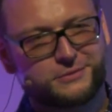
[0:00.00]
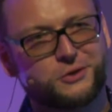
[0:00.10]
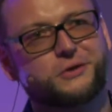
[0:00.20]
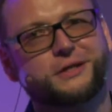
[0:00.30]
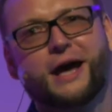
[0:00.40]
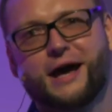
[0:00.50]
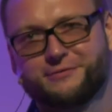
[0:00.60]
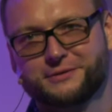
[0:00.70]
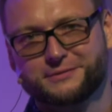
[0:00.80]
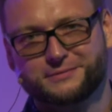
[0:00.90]
You're in
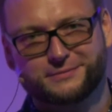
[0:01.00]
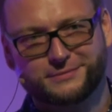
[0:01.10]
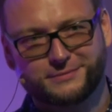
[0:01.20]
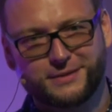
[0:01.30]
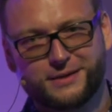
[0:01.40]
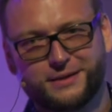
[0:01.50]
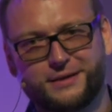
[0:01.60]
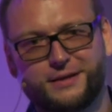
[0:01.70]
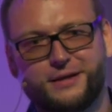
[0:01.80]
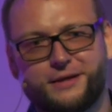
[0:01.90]
heaven.
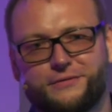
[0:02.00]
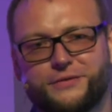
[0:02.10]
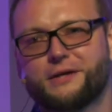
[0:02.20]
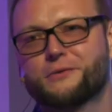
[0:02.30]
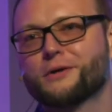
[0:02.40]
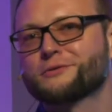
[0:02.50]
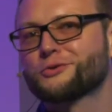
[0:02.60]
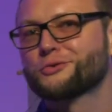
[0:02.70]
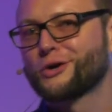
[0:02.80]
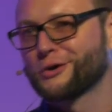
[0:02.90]
They want
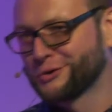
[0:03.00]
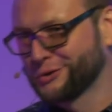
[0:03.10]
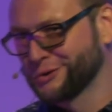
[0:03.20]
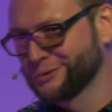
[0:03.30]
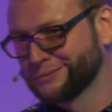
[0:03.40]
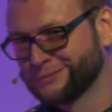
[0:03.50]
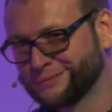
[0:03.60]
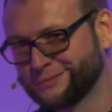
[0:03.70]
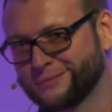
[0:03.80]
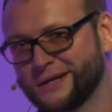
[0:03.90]
to talk to you.
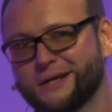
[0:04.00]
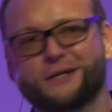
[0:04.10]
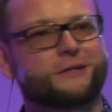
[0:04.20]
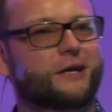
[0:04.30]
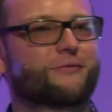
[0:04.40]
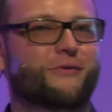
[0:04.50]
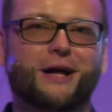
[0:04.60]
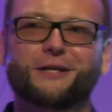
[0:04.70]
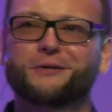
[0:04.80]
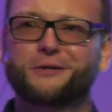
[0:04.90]
They
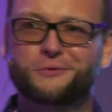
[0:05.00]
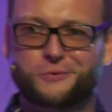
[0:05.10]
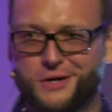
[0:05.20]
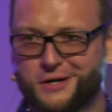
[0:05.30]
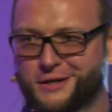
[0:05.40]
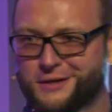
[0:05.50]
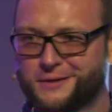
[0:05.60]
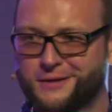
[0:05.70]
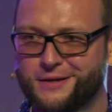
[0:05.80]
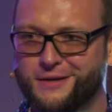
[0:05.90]
value your work.
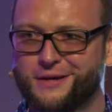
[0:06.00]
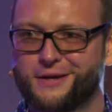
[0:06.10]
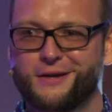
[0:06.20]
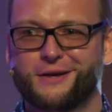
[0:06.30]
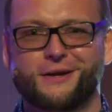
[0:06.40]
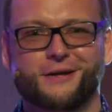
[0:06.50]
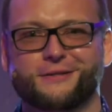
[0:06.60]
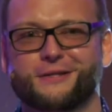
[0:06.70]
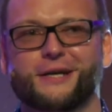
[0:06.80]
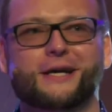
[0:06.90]

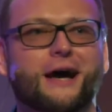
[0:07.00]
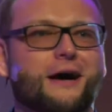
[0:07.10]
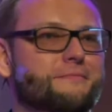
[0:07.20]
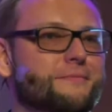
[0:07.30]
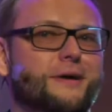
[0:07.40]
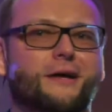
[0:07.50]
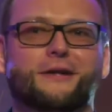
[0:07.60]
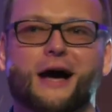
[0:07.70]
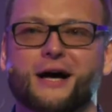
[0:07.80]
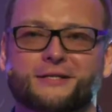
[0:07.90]
They come
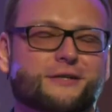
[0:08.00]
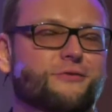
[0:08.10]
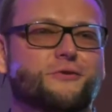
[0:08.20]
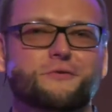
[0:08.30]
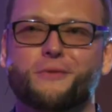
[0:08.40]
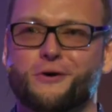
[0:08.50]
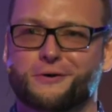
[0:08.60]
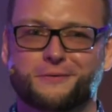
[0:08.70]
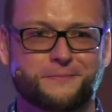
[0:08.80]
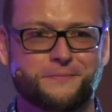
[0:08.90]
and ask for
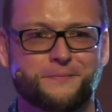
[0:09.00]
more.